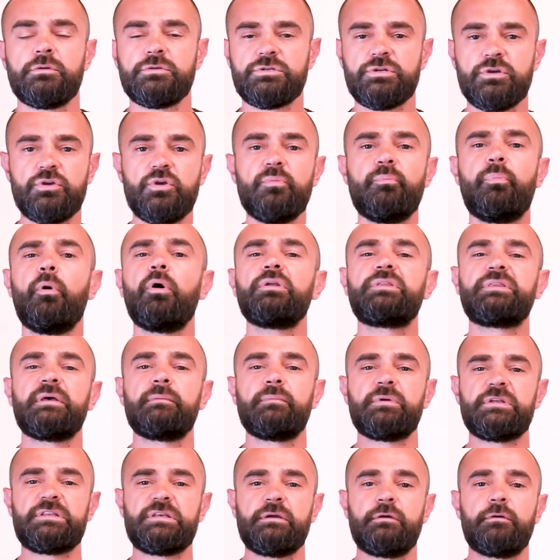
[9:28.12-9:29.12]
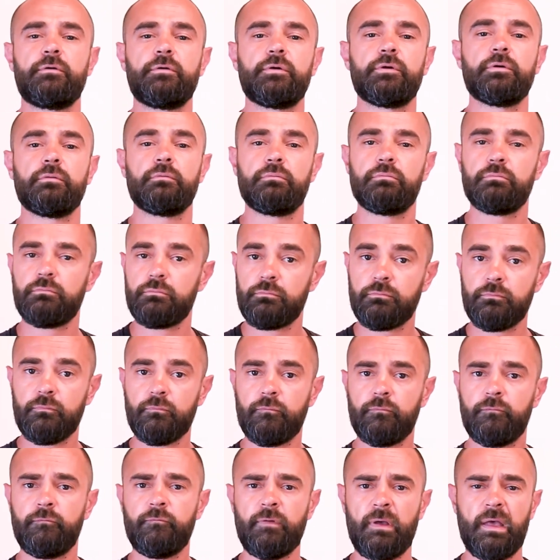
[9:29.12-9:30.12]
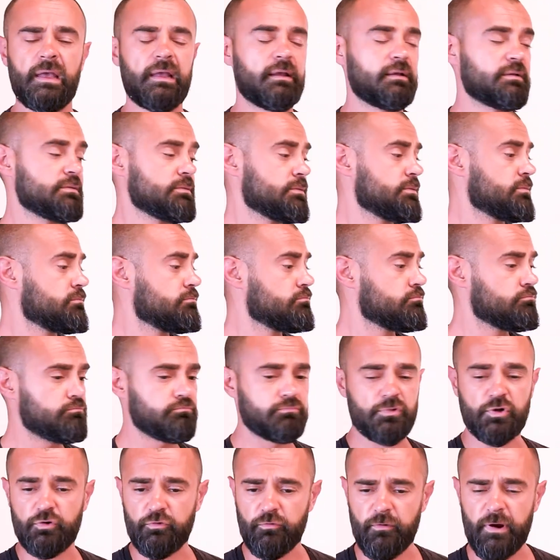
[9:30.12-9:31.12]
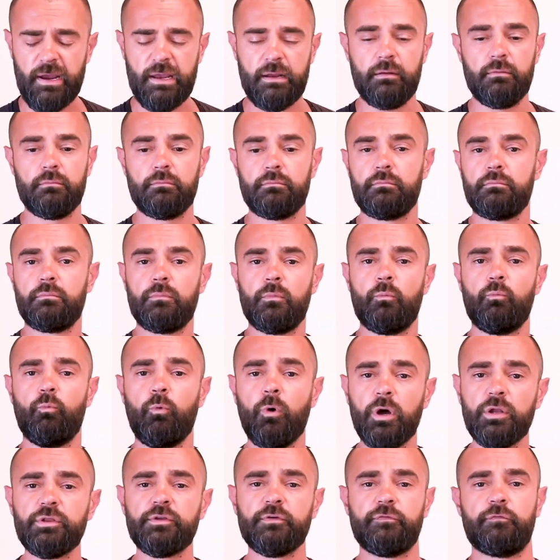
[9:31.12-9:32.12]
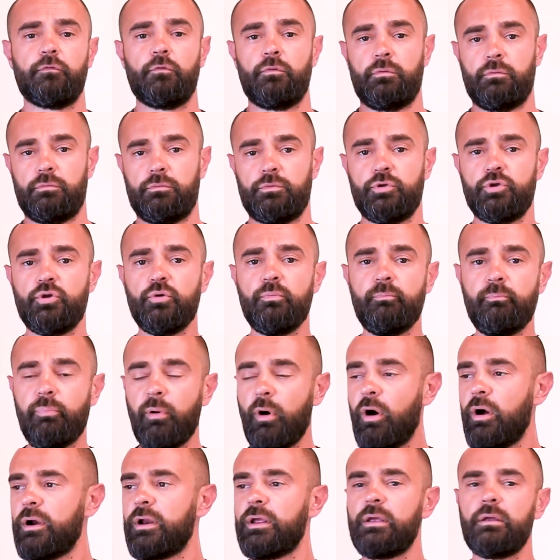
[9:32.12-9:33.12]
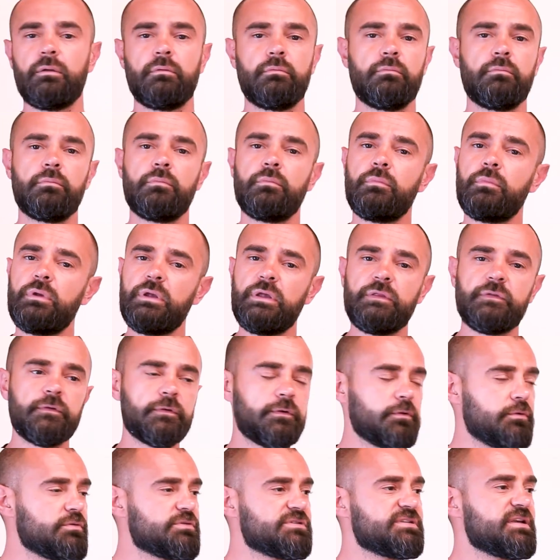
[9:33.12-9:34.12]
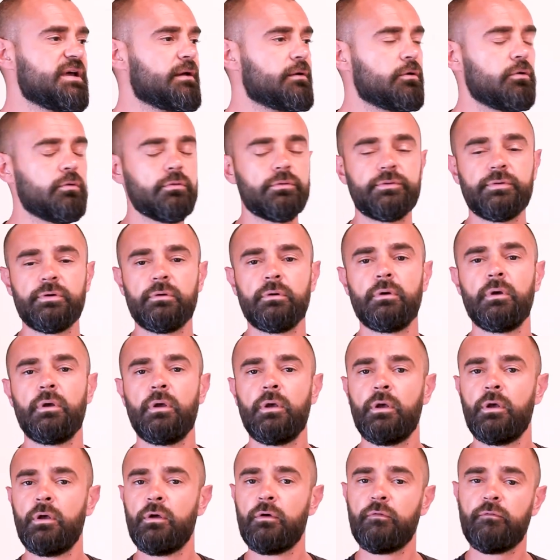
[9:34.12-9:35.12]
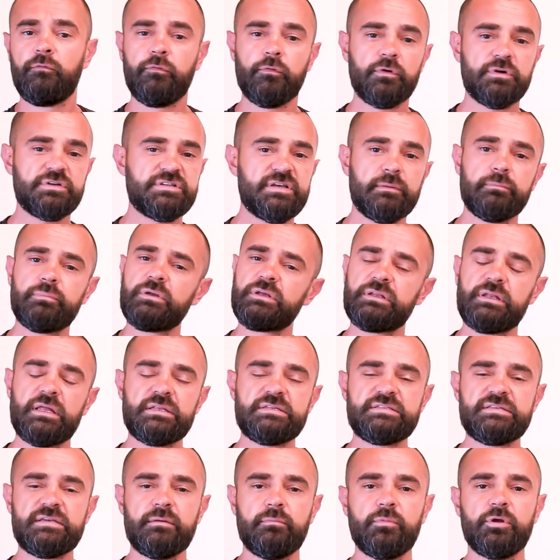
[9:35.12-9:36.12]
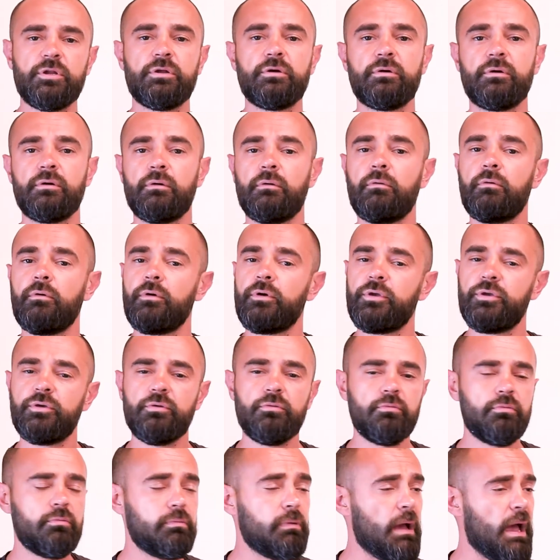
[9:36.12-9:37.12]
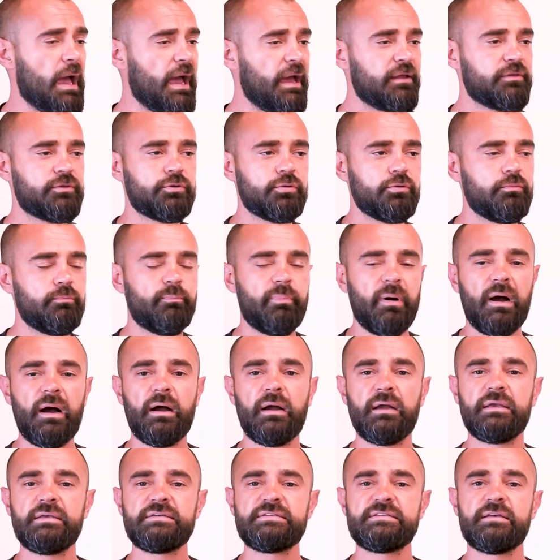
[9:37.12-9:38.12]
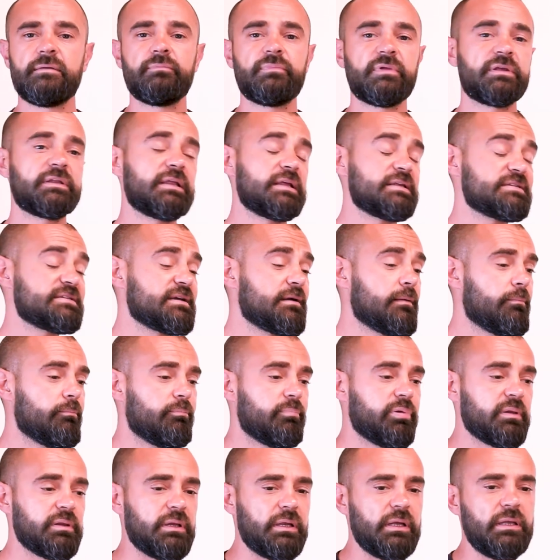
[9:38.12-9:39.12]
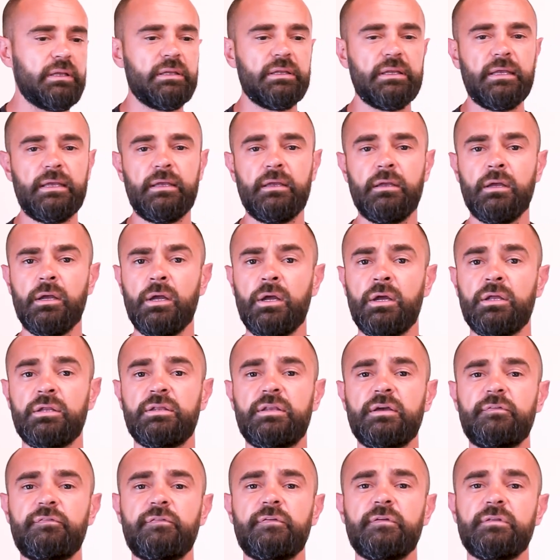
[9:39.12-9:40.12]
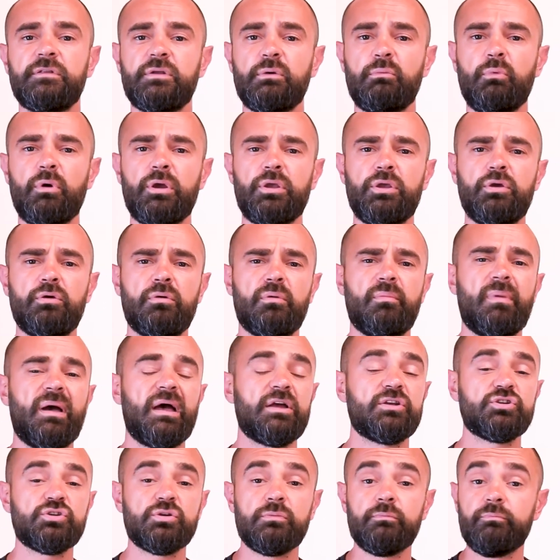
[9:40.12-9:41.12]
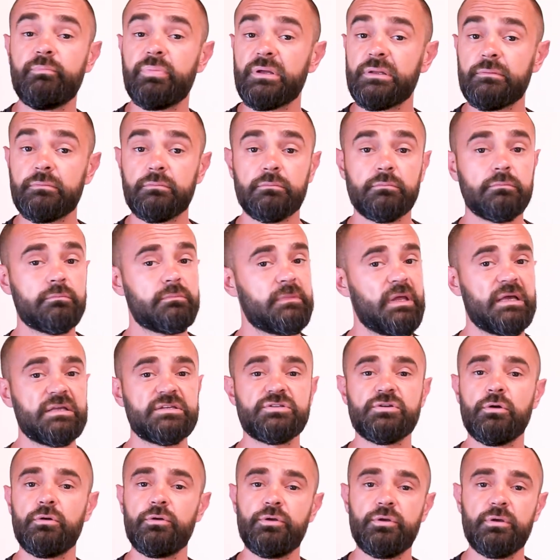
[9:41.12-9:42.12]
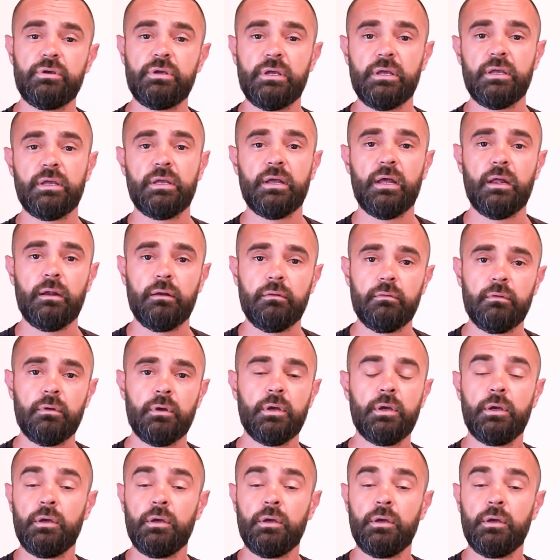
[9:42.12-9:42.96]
So you bought the material. Thanks. Great. Wonderful. You bought it. Either you settled for something that's similar, or you had to buy something that's completely different than what you imagined, but that's all you can get.